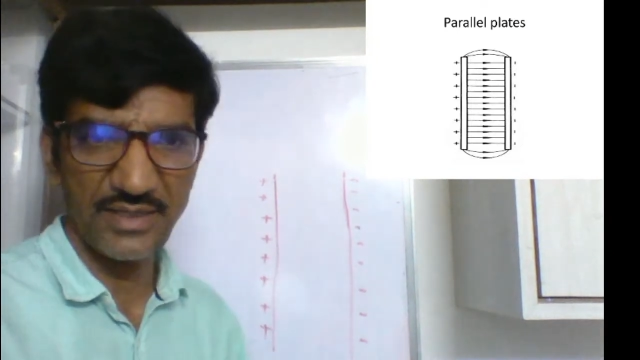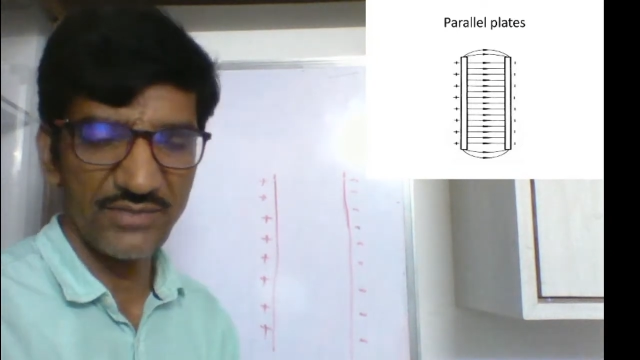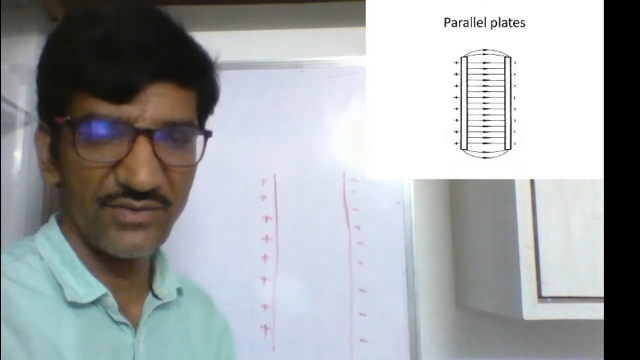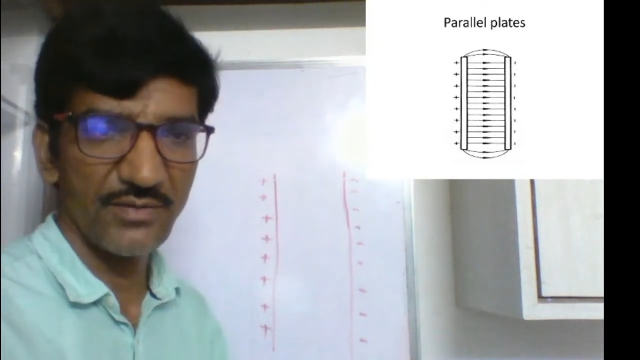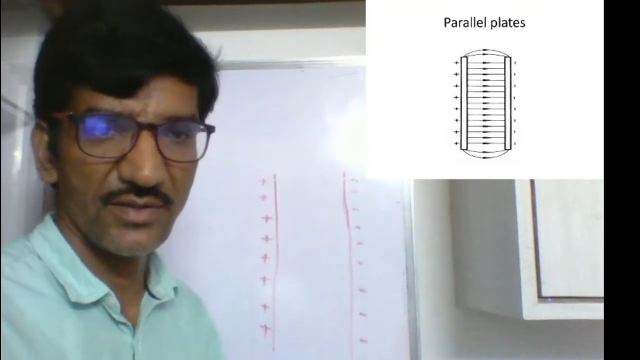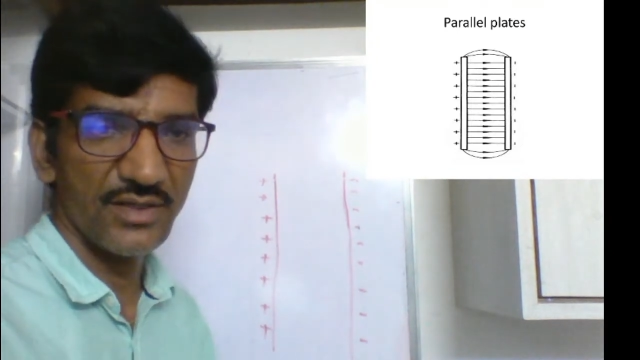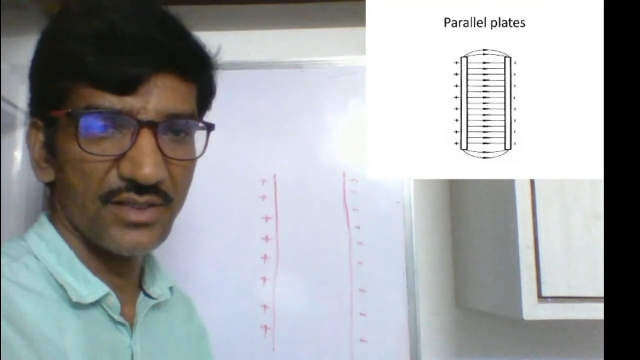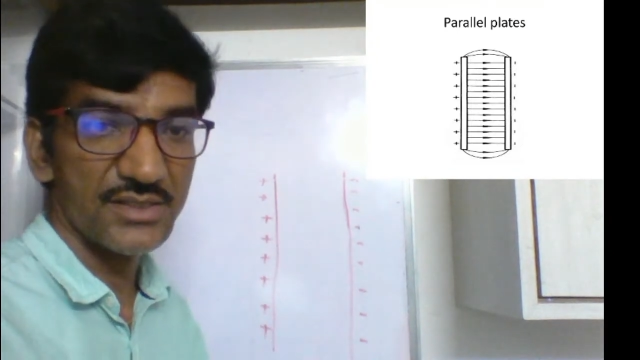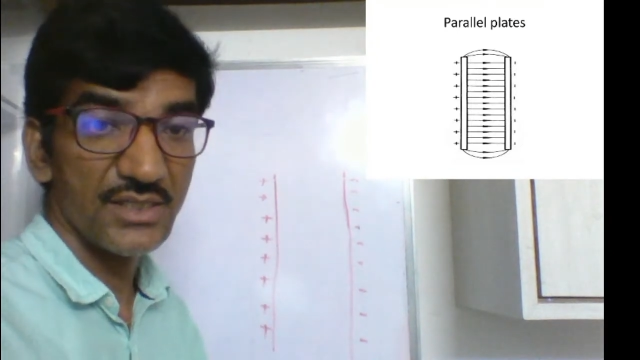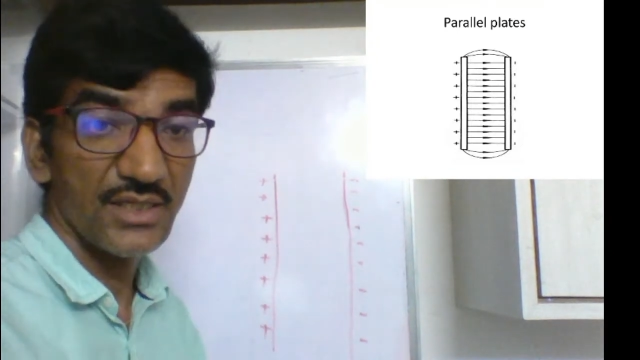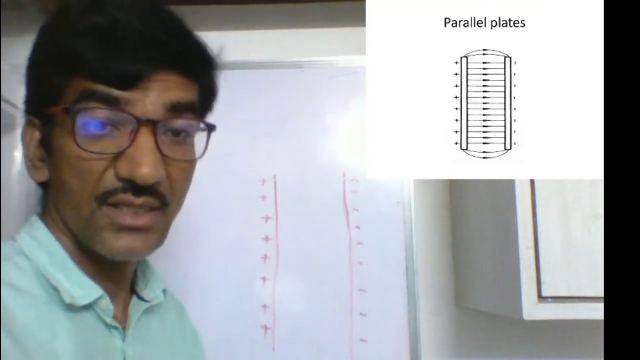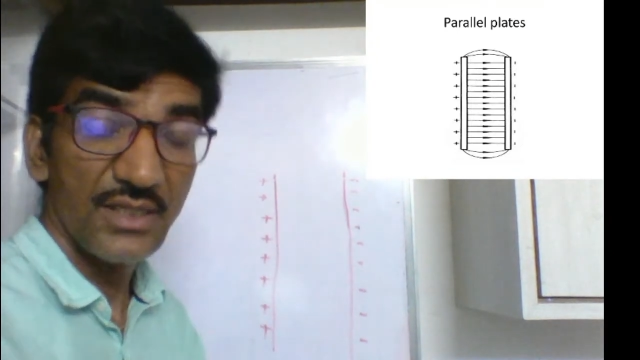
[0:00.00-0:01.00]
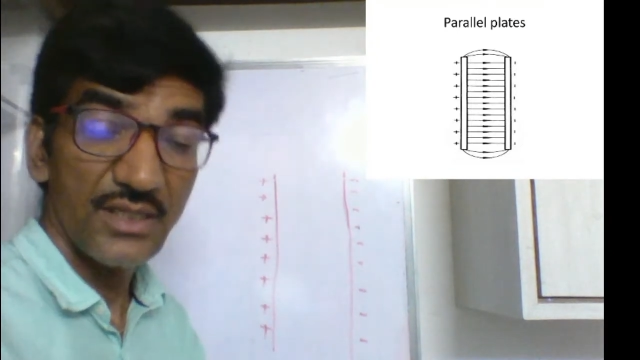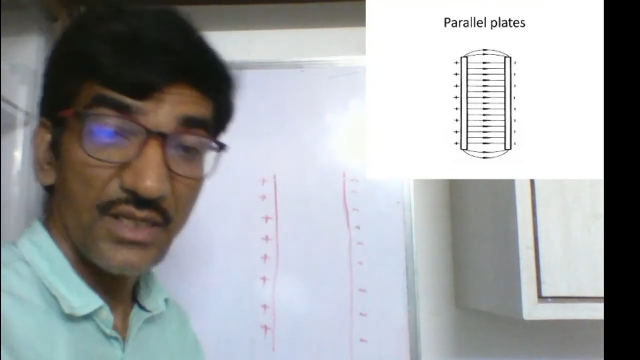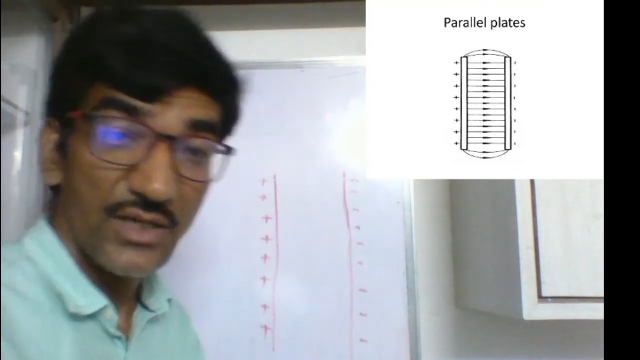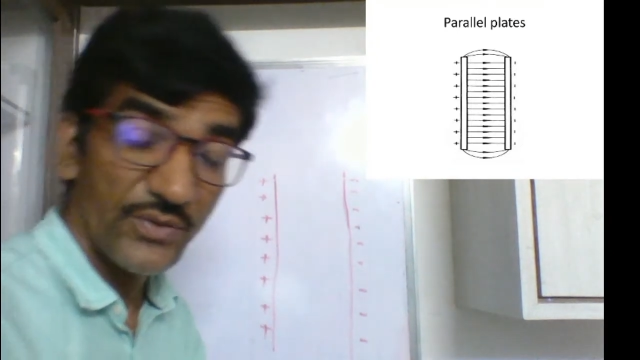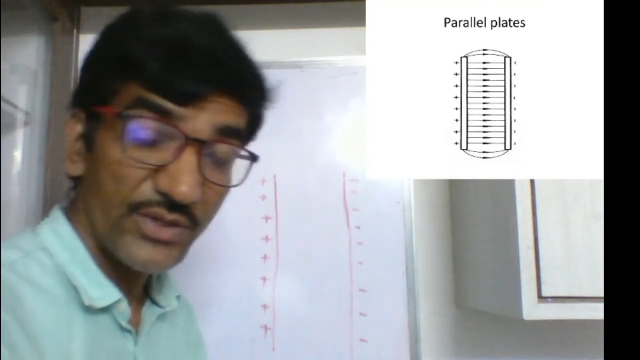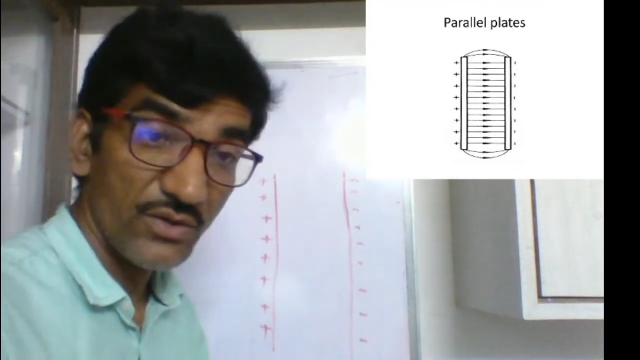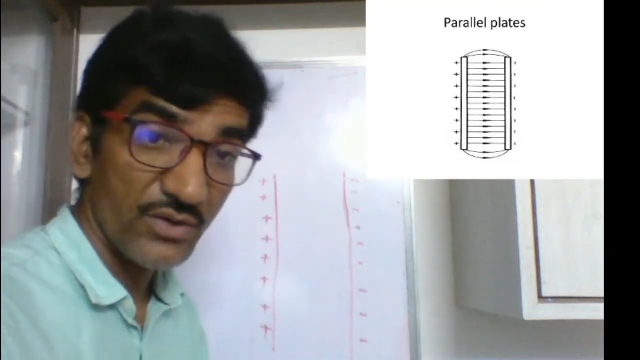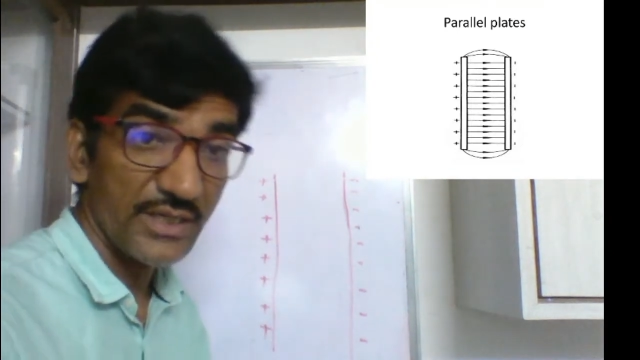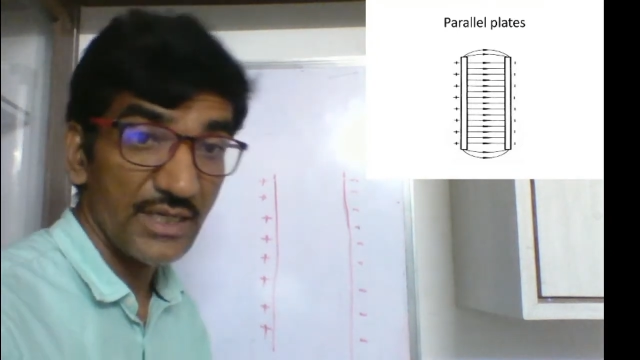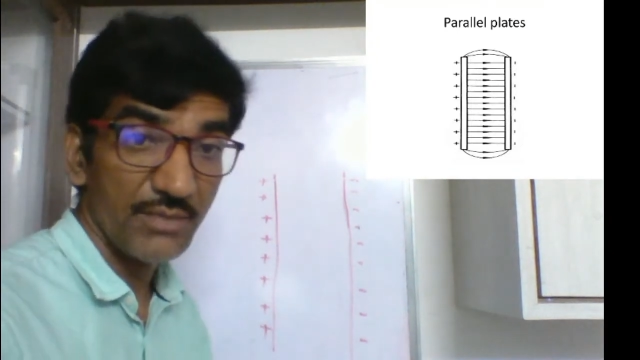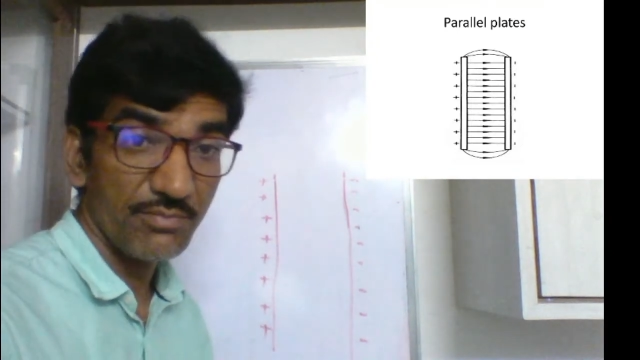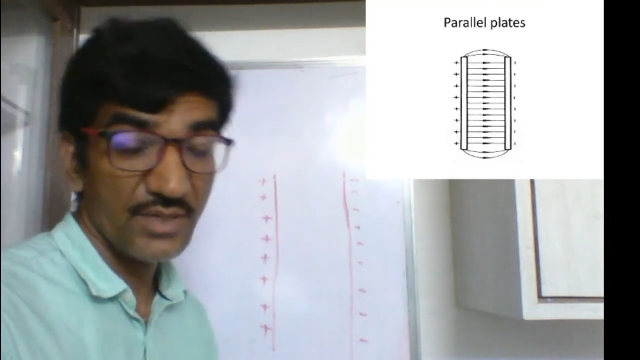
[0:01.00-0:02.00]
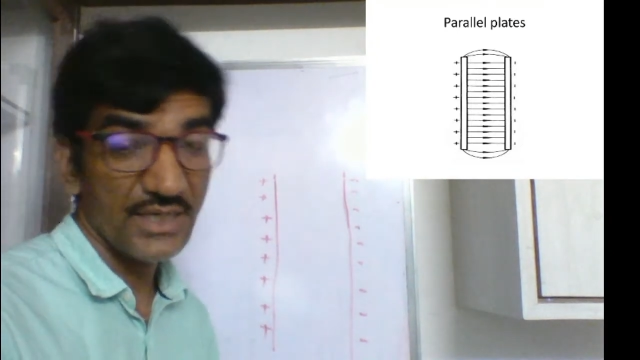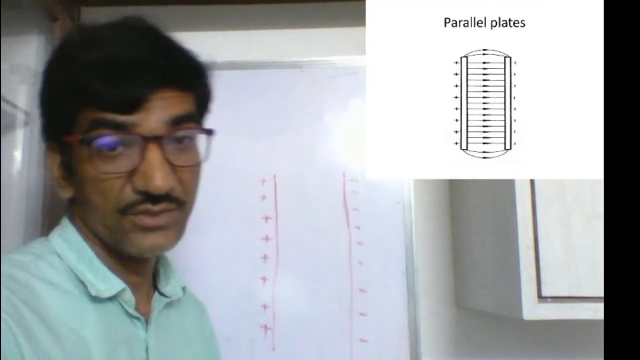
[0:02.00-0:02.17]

Why? Because we already applied